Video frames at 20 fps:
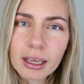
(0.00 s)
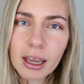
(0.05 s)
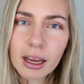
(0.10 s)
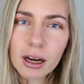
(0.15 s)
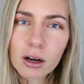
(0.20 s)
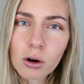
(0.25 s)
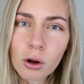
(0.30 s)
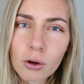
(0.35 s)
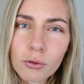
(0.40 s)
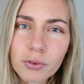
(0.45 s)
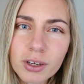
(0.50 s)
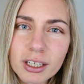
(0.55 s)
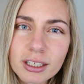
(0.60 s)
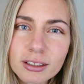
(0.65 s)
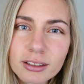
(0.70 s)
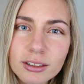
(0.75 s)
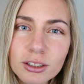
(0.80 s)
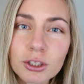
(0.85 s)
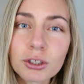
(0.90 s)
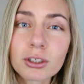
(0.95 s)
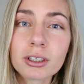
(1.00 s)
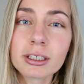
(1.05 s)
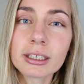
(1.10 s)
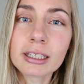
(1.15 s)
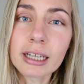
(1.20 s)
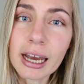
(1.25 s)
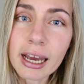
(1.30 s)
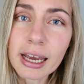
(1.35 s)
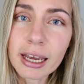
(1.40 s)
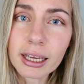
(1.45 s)
care of it
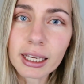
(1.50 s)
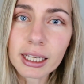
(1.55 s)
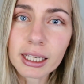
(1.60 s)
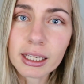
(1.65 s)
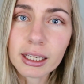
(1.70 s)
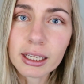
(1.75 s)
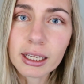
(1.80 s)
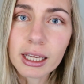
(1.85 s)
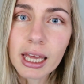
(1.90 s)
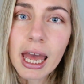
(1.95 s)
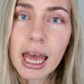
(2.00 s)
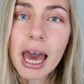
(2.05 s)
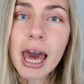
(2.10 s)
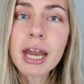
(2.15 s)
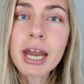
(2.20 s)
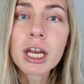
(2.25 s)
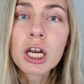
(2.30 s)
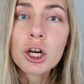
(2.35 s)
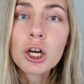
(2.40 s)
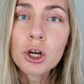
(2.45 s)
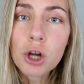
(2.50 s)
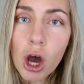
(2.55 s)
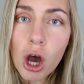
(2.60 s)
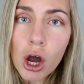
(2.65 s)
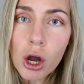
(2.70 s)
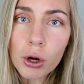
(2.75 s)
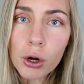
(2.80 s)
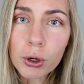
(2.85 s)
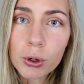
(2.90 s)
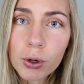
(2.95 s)
today and
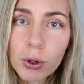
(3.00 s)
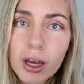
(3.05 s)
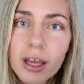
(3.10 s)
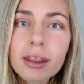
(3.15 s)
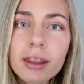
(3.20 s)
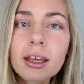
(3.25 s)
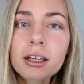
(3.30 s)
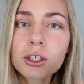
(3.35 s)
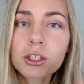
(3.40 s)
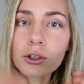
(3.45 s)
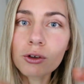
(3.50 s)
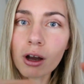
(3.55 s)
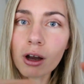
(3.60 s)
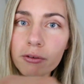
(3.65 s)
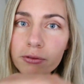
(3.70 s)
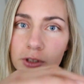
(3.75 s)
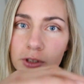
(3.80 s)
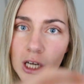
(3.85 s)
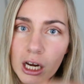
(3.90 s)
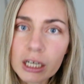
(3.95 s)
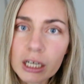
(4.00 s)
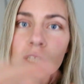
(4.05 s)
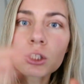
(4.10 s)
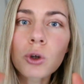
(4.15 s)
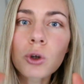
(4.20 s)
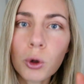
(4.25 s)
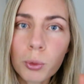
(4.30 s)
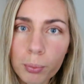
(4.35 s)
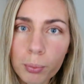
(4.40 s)
know that you have done your